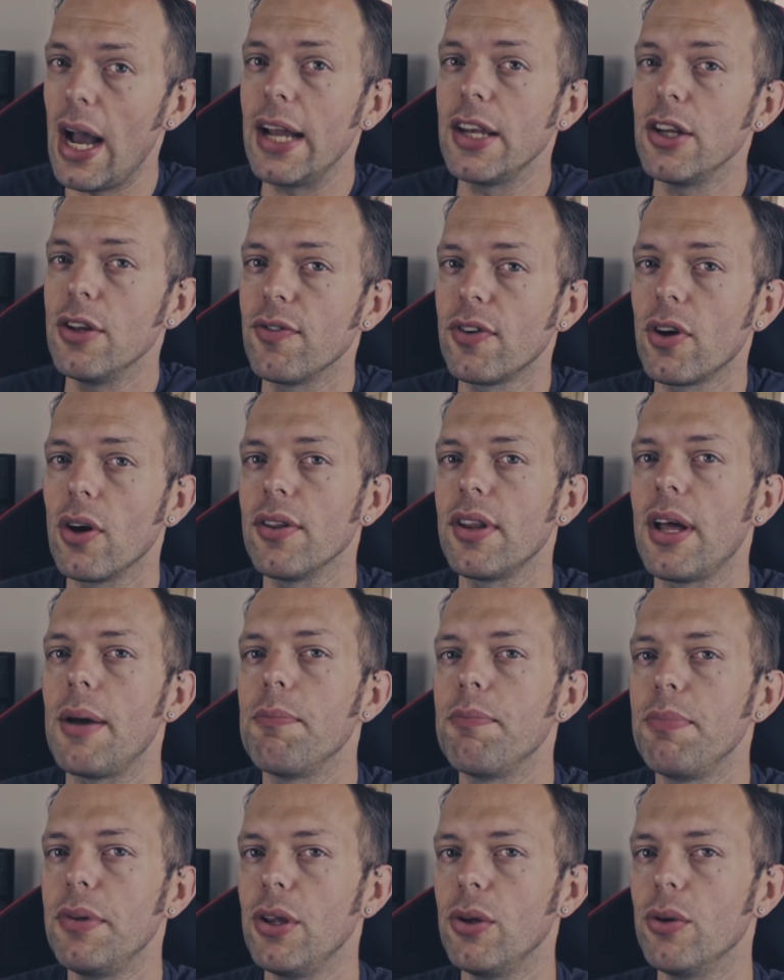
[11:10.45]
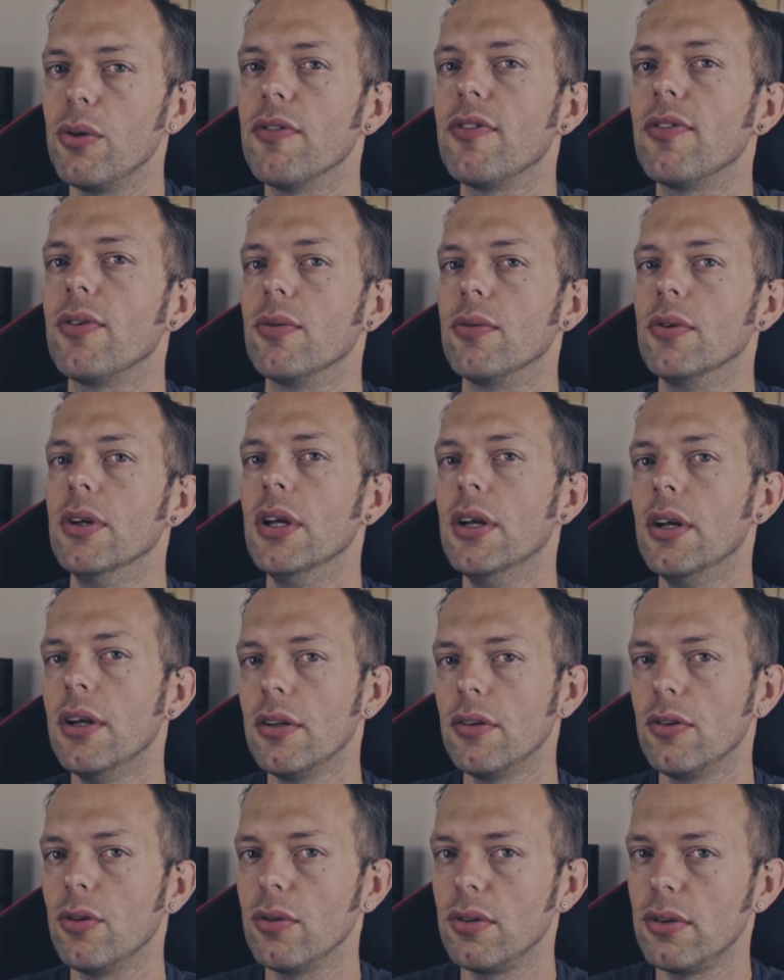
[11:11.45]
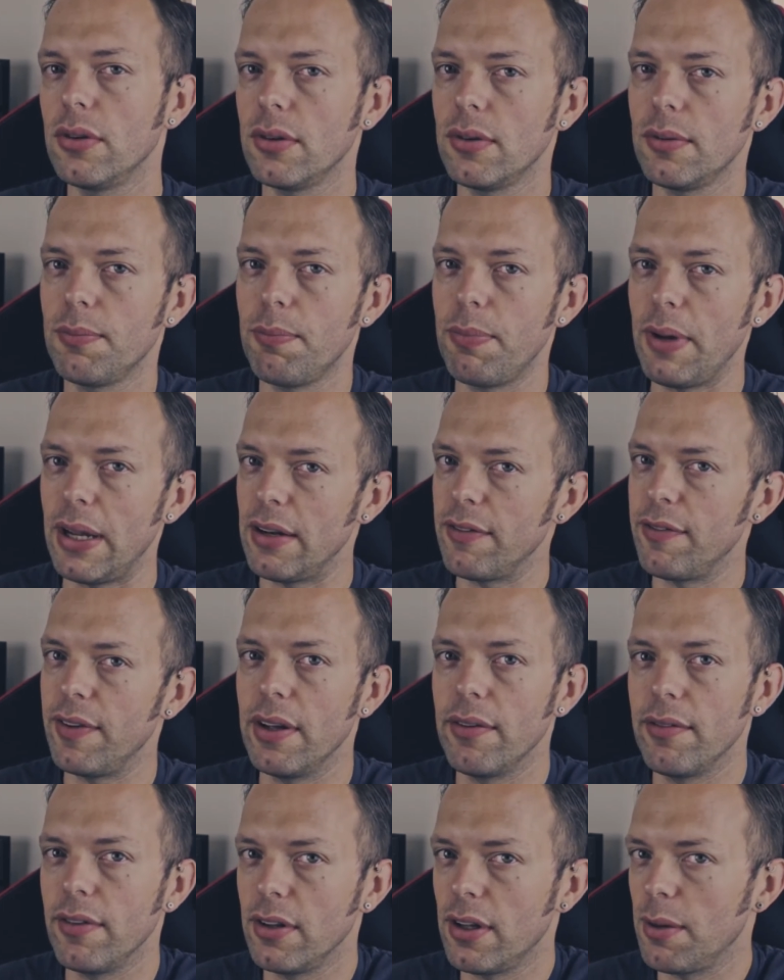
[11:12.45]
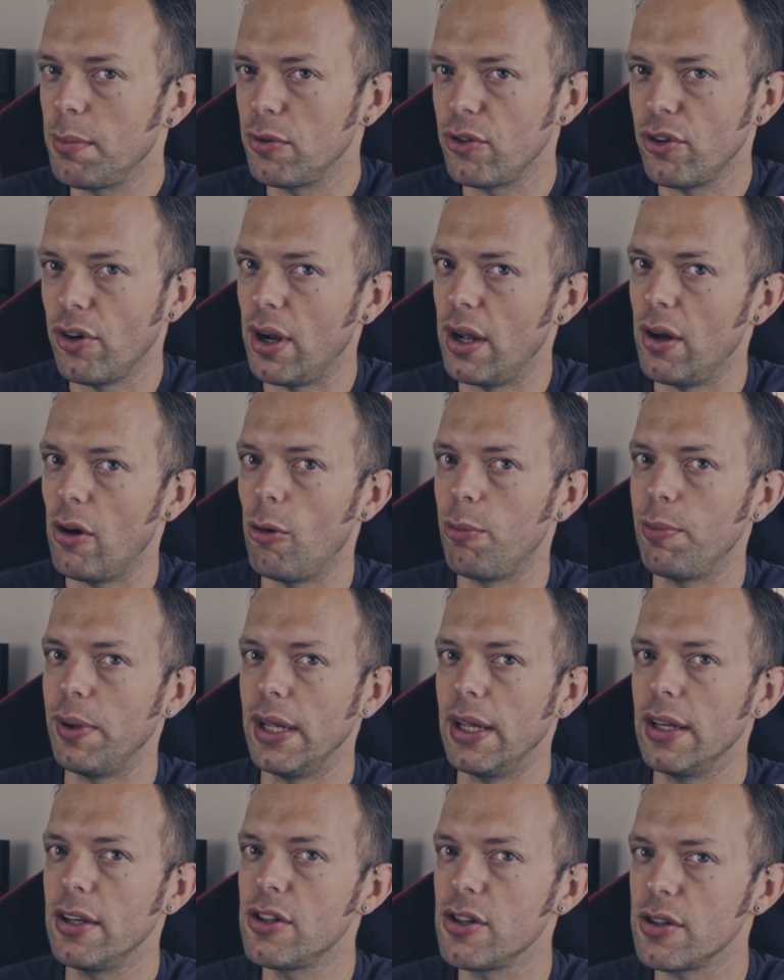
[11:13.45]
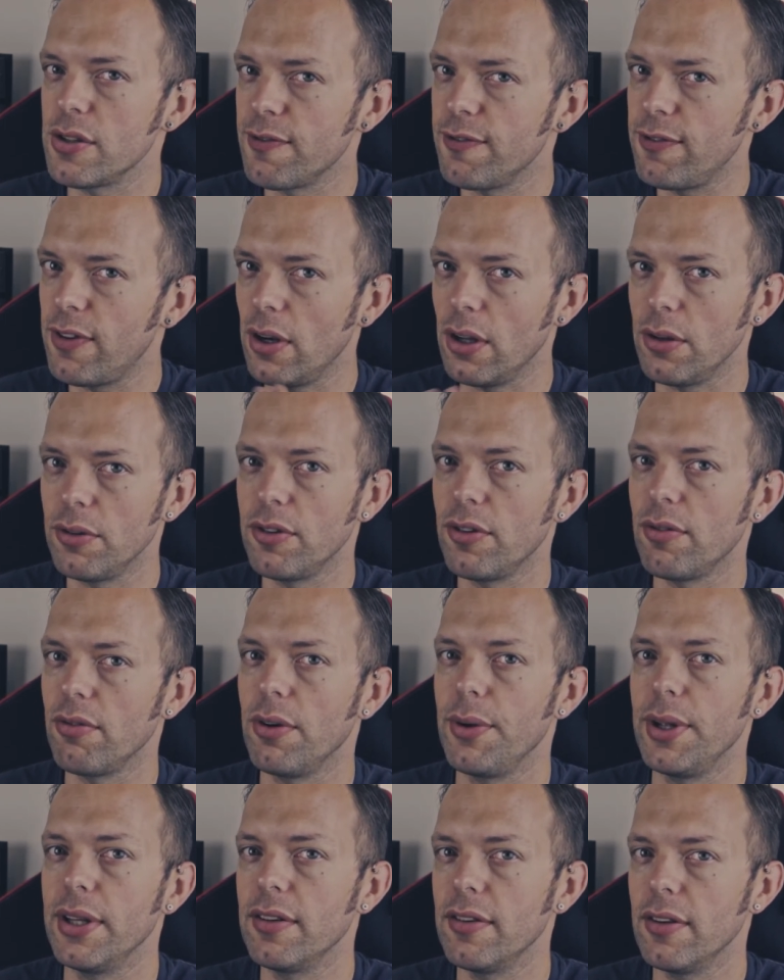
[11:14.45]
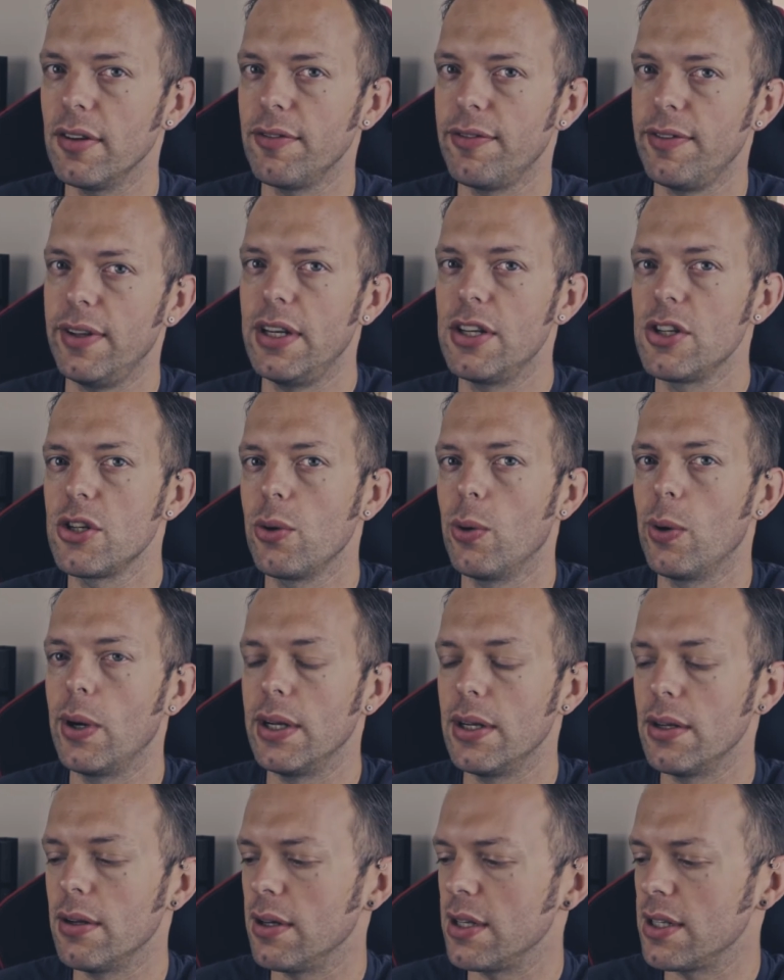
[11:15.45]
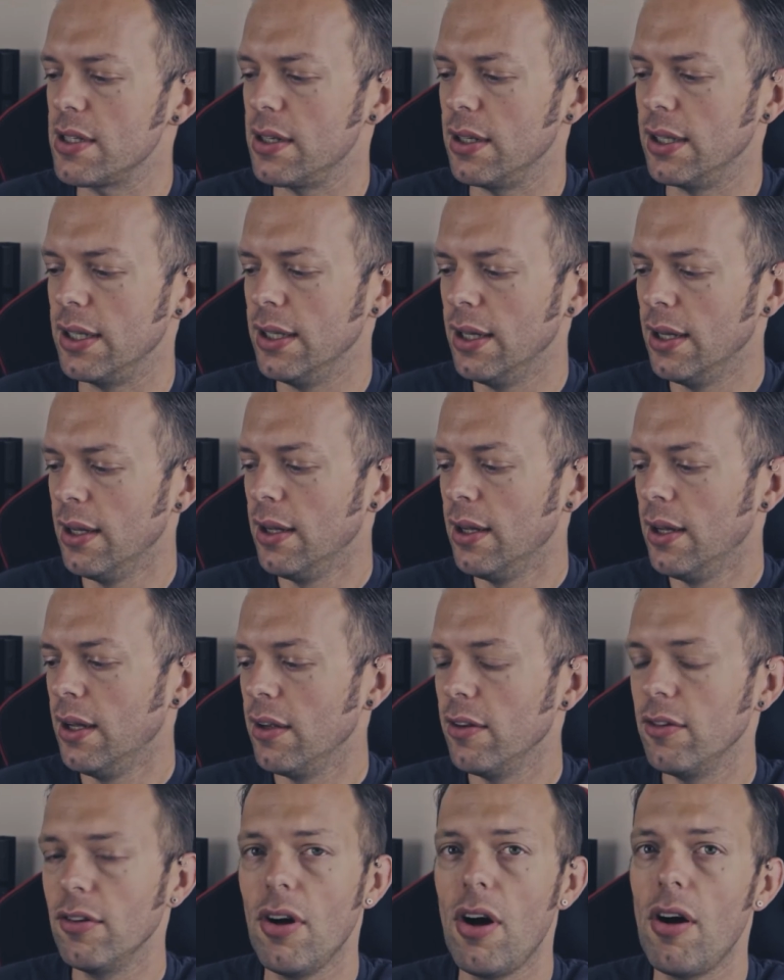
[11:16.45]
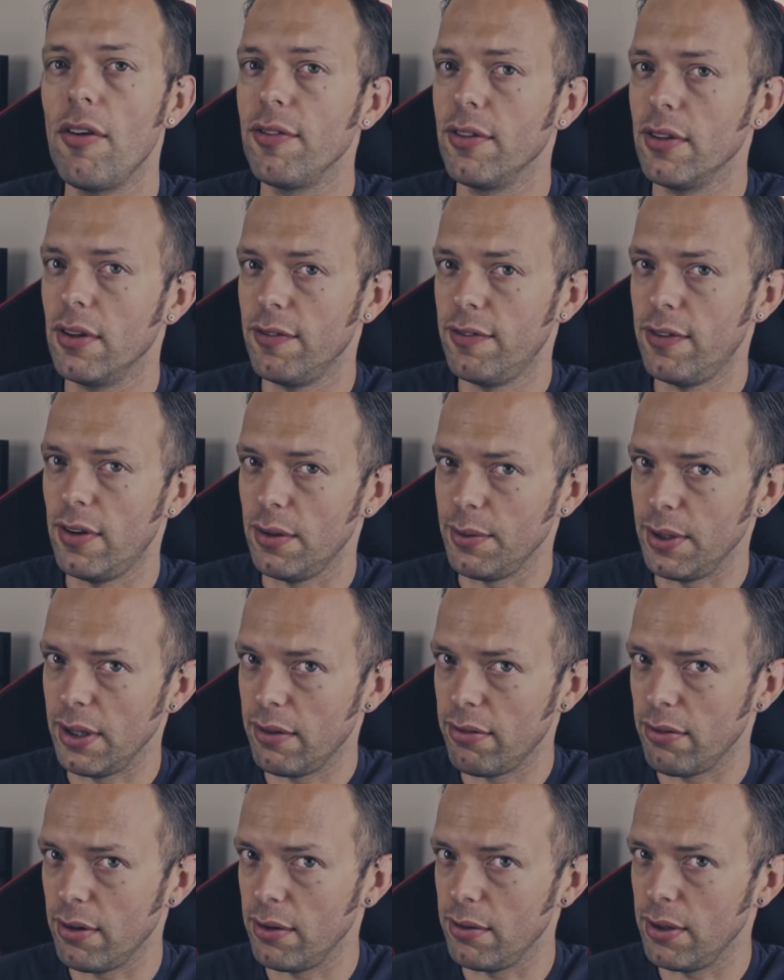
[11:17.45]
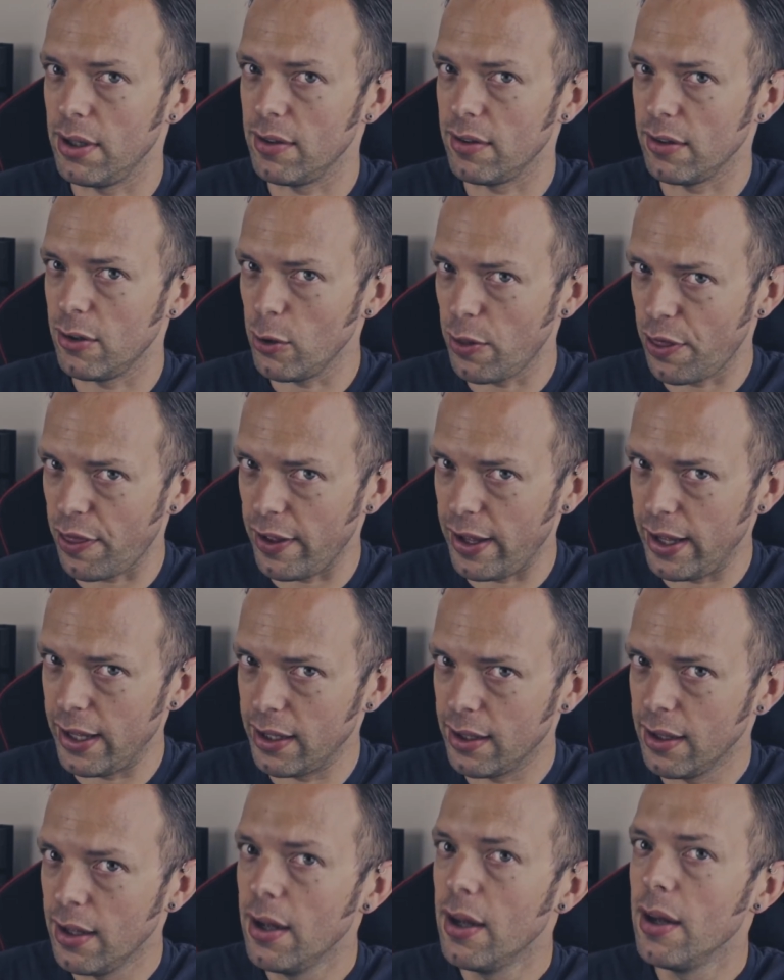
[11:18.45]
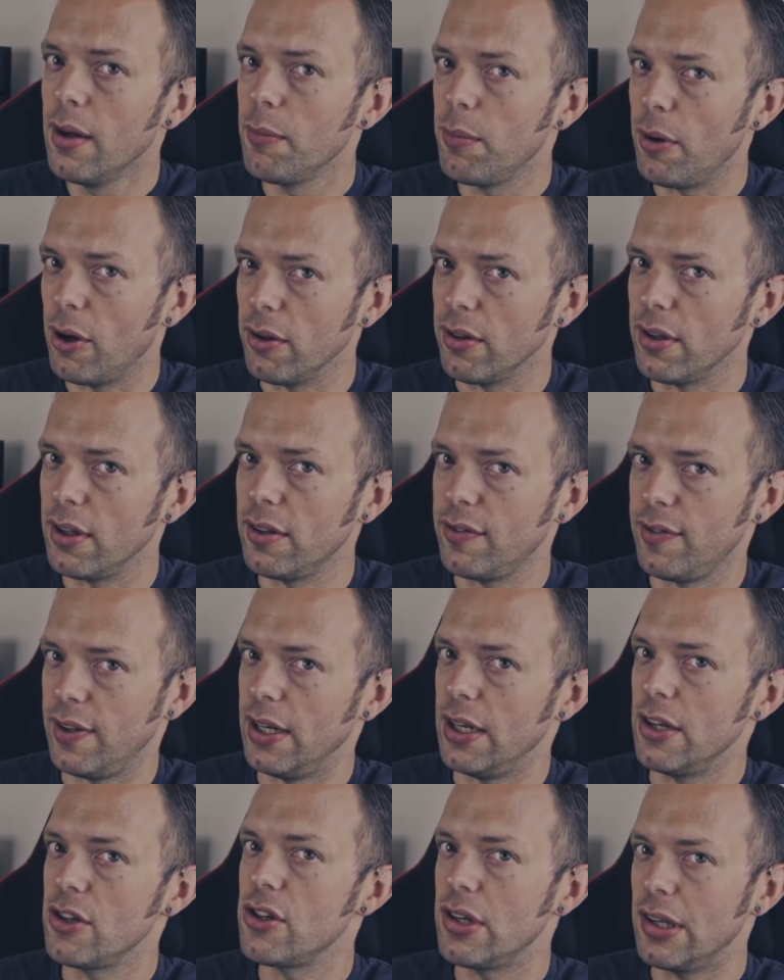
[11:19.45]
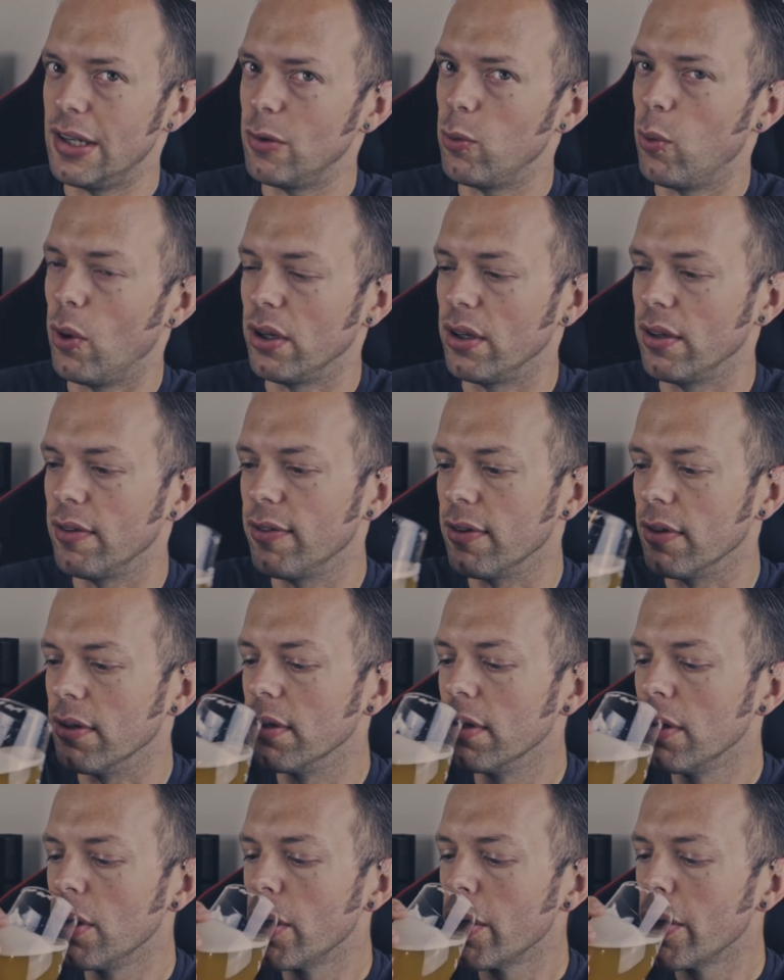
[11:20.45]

And you've got that beautiful sort of benefit of the double dry hopping. It just follows through into the finish quite nicely. It's not often that following through is a good thing, but on this finish, it's wonderful.